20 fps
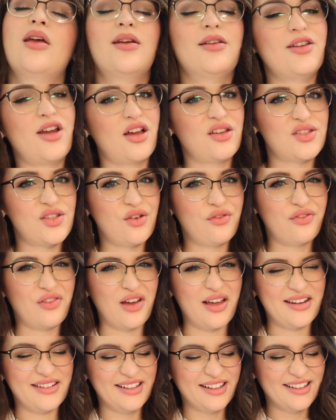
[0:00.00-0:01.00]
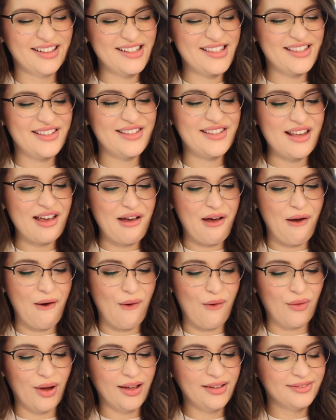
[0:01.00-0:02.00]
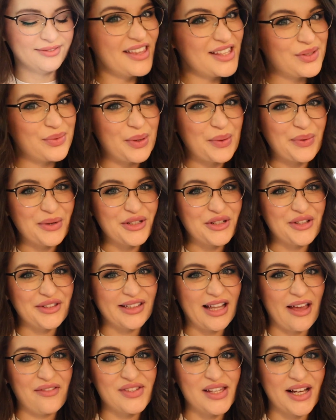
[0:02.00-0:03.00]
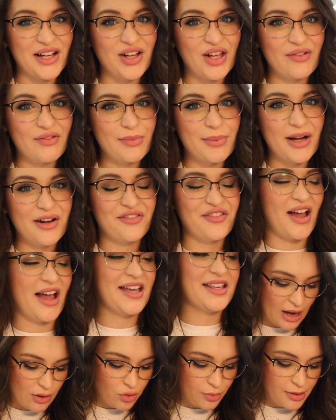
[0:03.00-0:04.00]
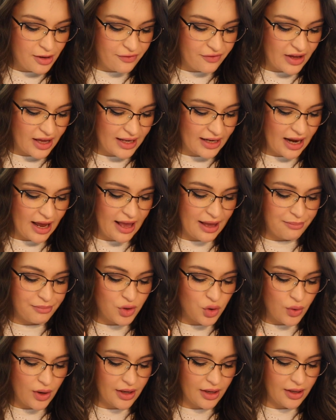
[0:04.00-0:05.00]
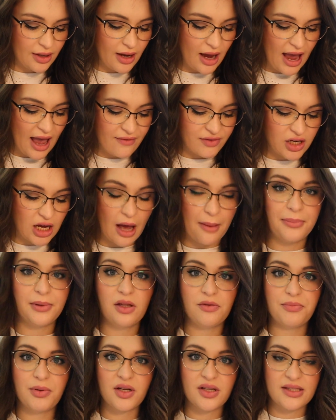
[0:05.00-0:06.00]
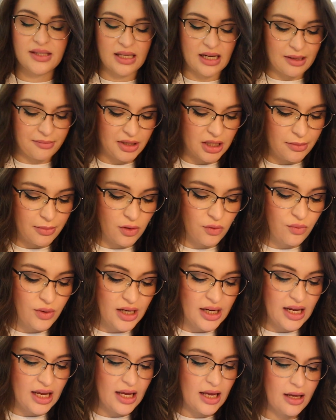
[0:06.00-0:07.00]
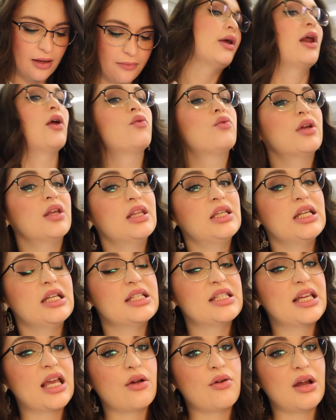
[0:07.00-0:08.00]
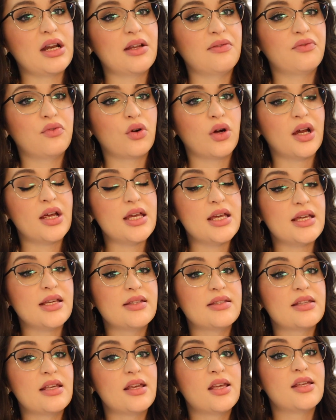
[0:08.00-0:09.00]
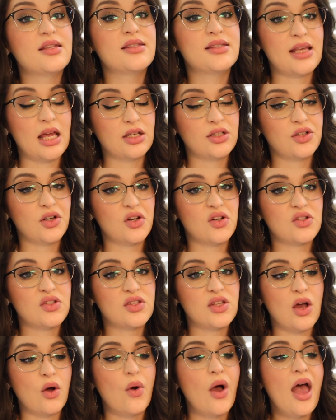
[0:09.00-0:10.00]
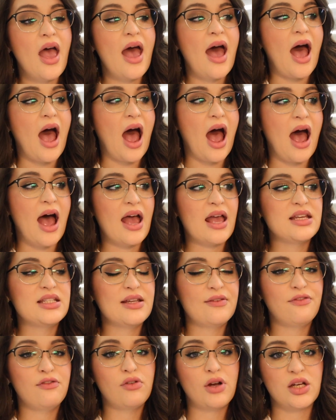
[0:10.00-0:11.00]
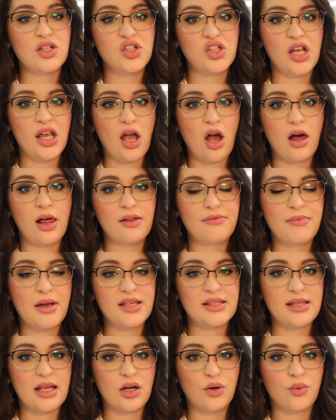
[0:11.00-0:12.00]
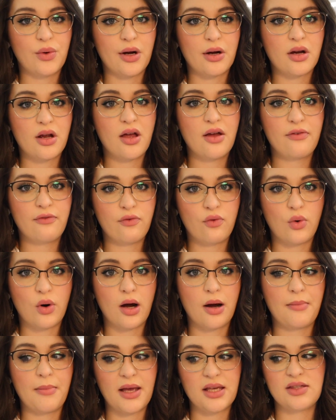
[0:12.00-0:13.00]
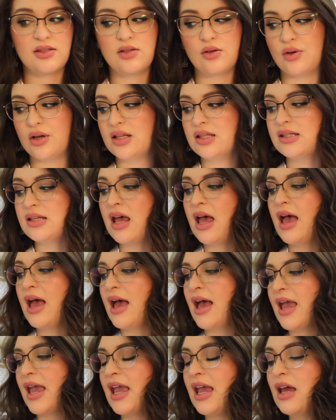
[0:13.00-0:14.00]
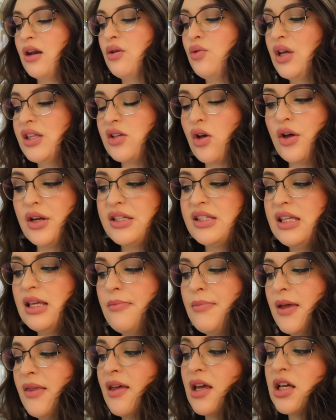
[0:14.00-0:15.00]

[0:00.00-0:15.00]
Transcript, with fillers: not so fun. So this week we're doing Life Cycle of a Butterfly. That will be fun. I have a couple of books that I'm gonna be reading. What I really need to get ready for is centers. So I differentiate all of my center work for my students, and it's honestly been